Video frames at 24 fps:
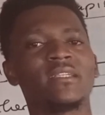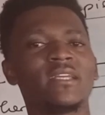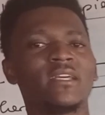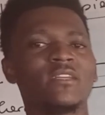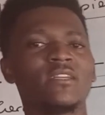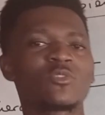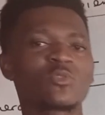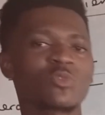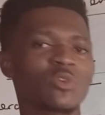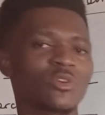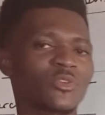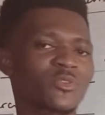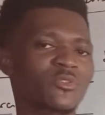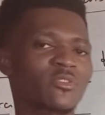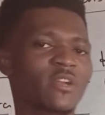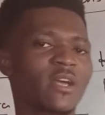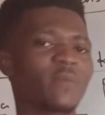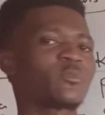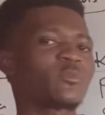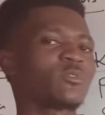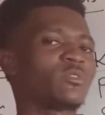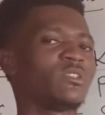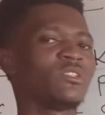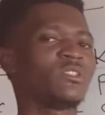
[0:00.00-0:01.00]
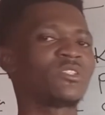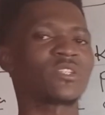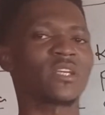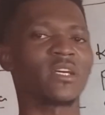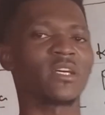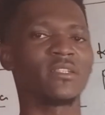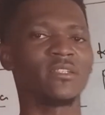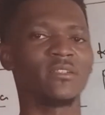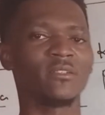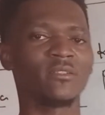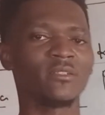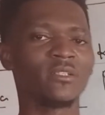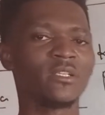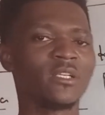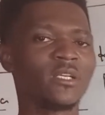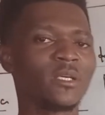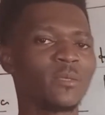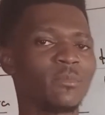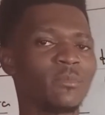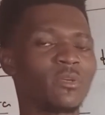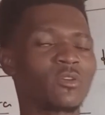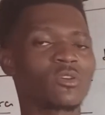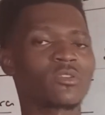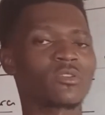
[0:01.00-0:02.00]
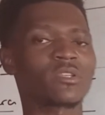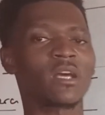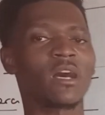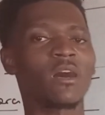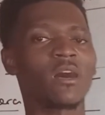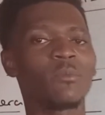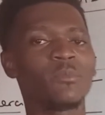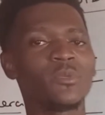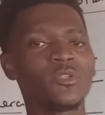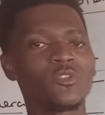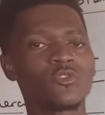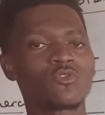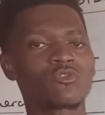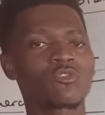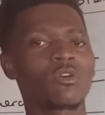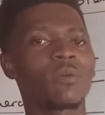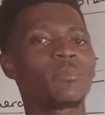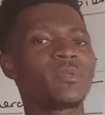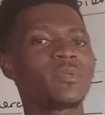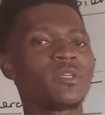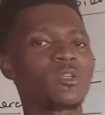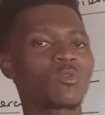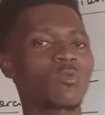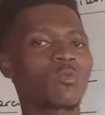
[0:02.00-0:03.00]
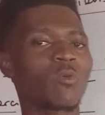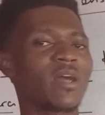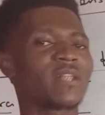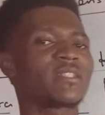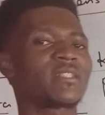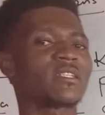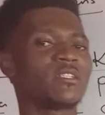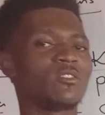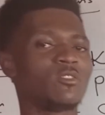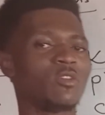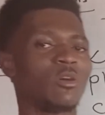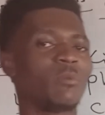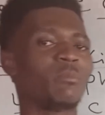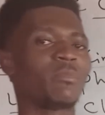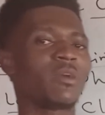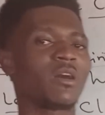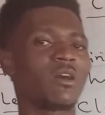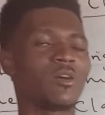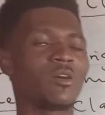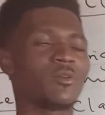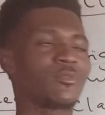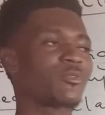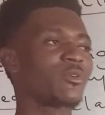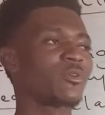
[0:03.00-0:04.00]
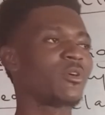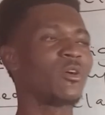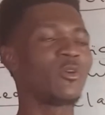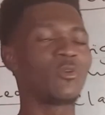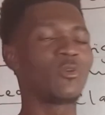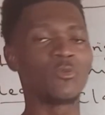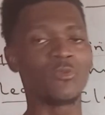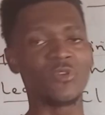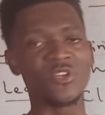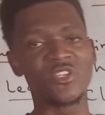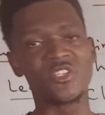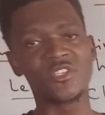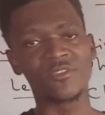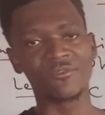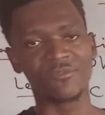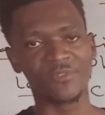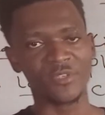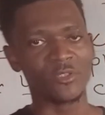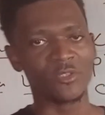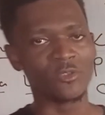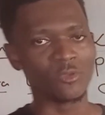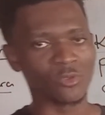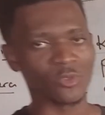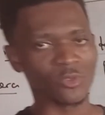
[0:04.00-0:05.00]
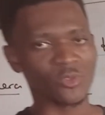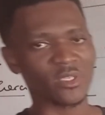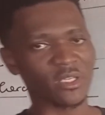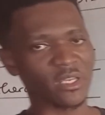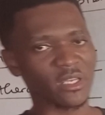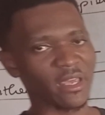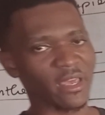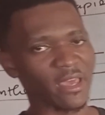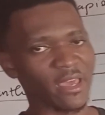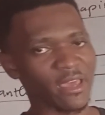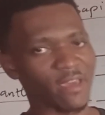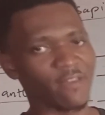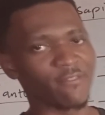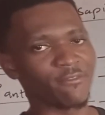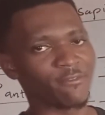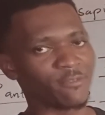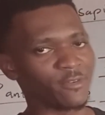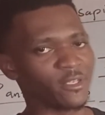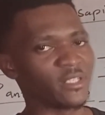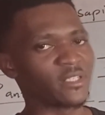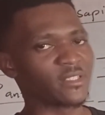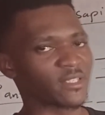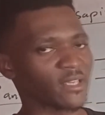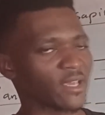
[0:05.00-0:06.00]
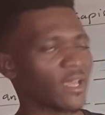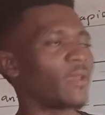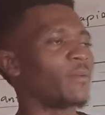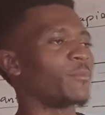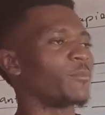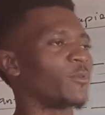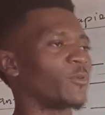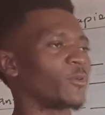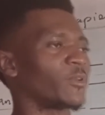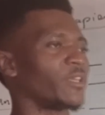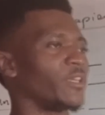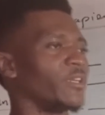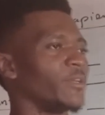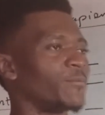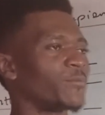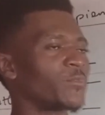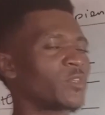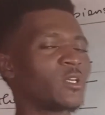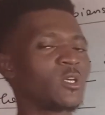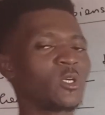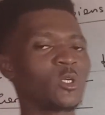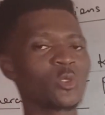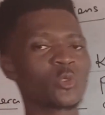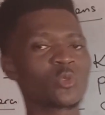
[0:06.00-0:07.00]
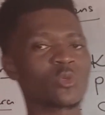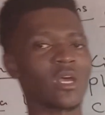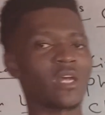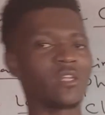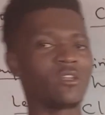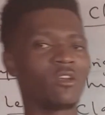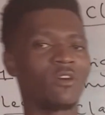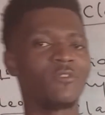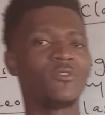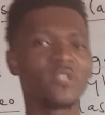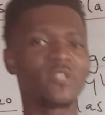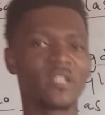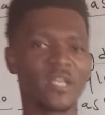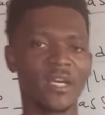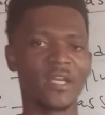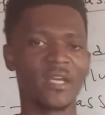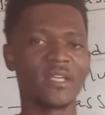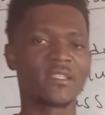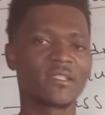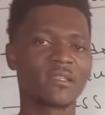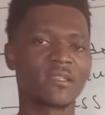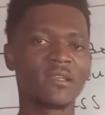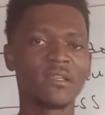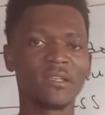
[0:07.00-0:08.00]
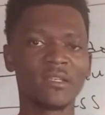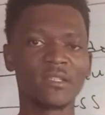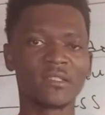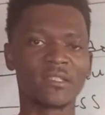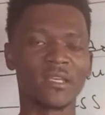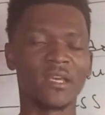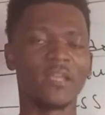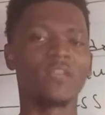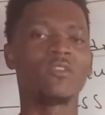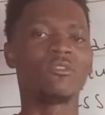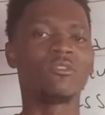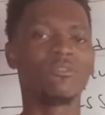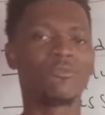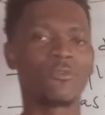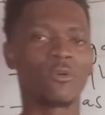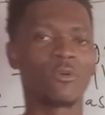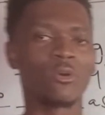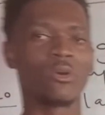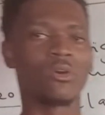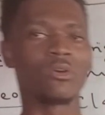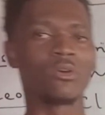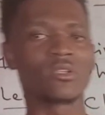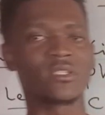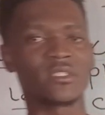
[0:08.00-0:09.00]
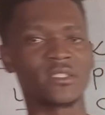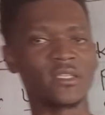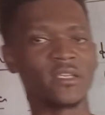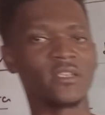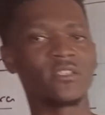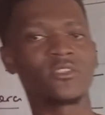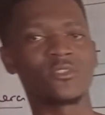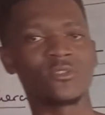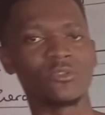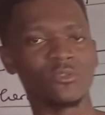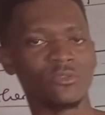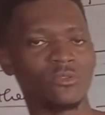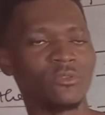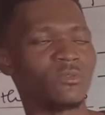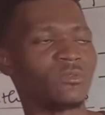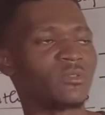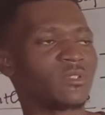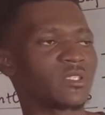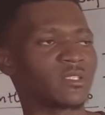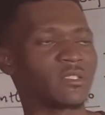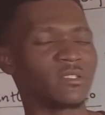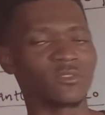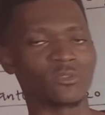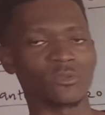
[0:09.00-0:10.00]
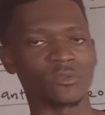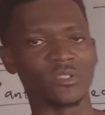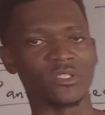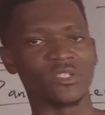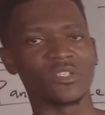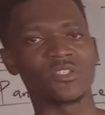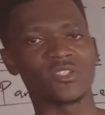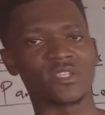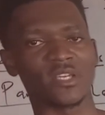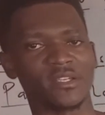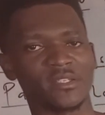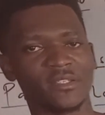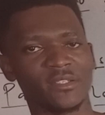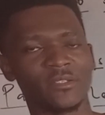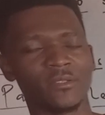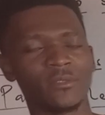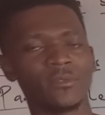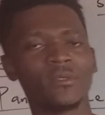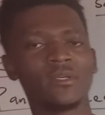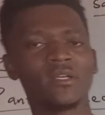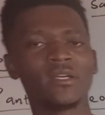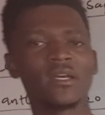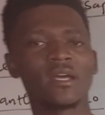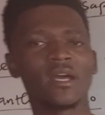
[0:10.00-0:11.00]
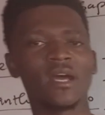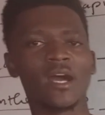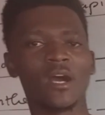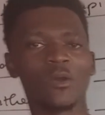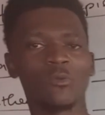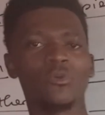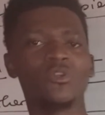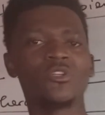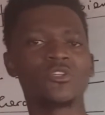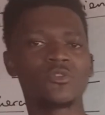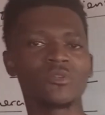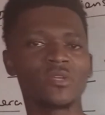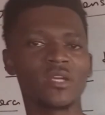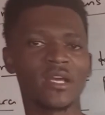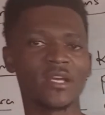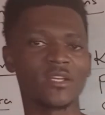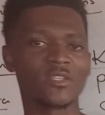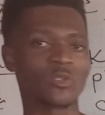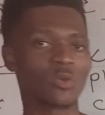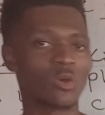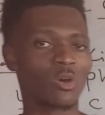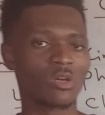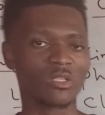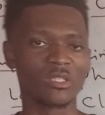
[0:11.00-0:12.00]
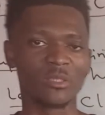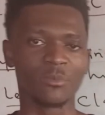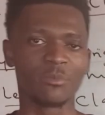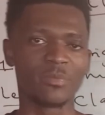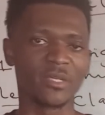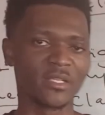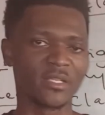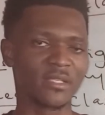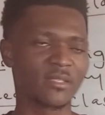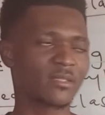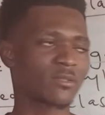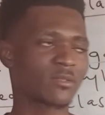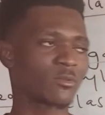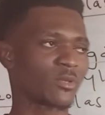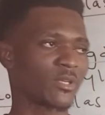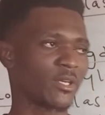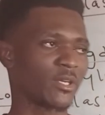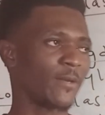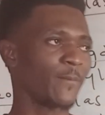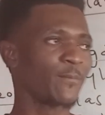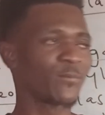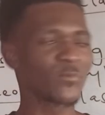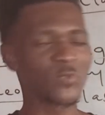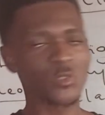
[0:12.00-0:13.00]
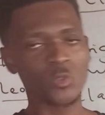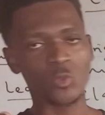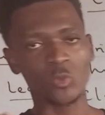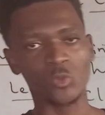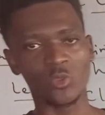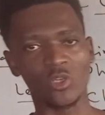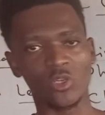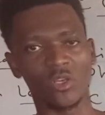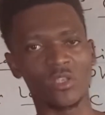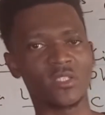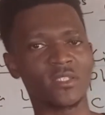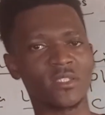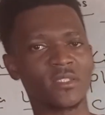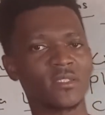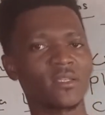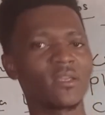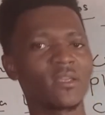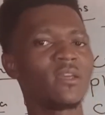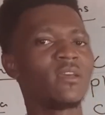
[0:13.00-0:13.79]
and then subscribe to this channel, because I'll be dropping quite a number of rich videos every time. Okay, so I love you guys. Thank you for staying tuned into this channel. I wish you guys all the best. Okay, so just